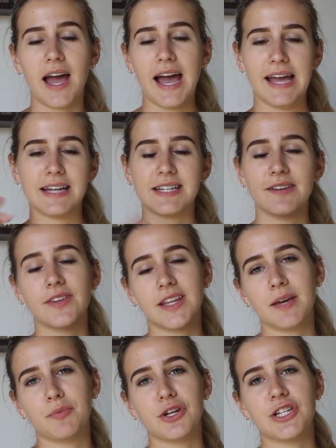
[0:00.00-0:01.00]
I
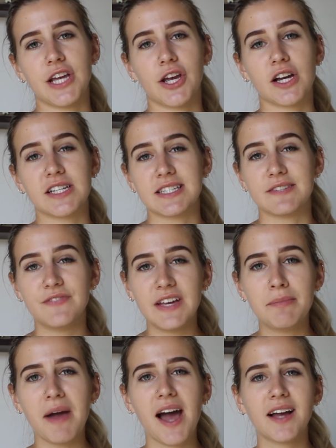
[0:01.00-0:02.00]
definitely appreciate you guys'
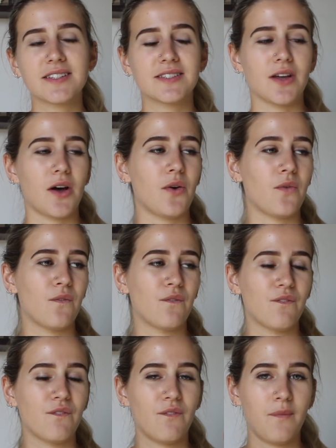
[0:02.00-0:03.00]
feedback, so
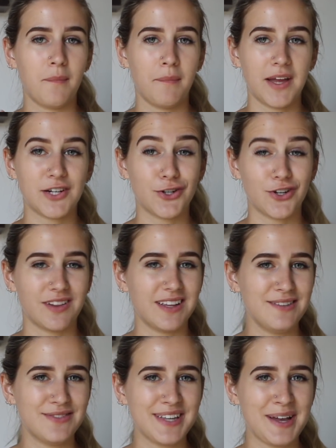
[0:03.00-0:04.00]
make sure to
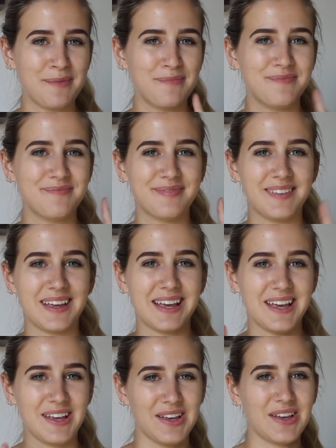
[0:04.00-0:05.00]
leave some
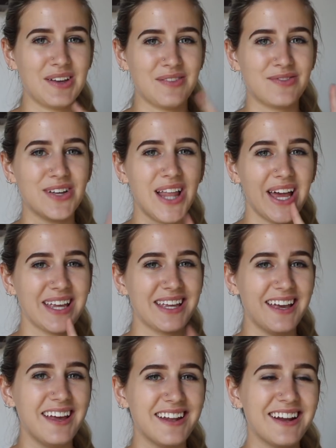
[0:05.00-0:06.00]
if you like
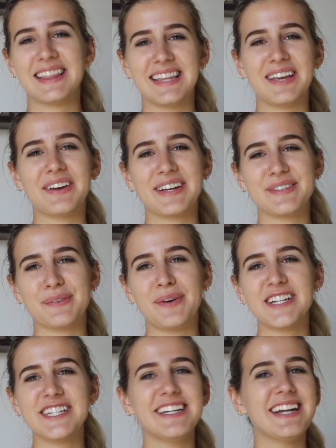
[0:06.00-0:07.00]
it. Thank you guys for
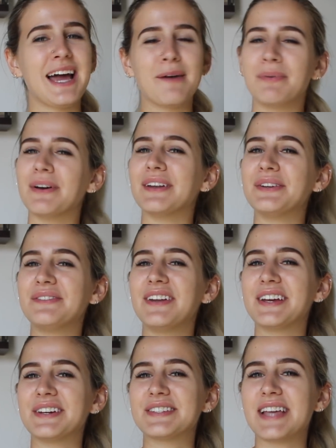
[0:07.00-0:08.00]
watching. I put new
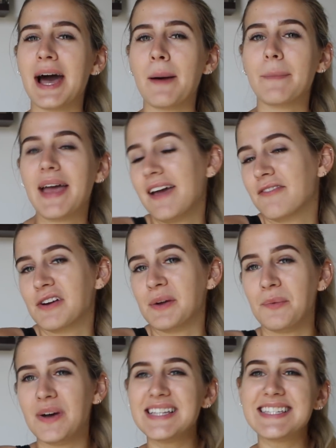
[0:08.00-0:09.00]
videos up every
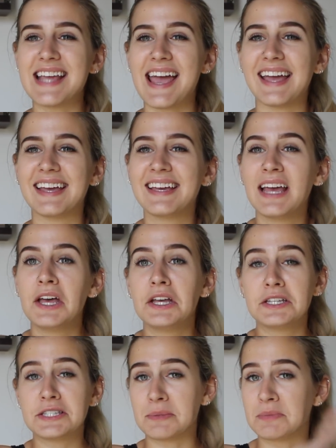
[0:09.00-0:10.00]
Wednesday
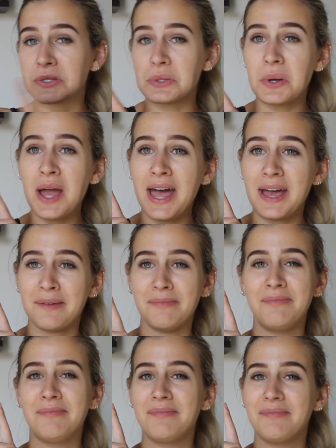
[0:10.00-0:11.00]
subscribe,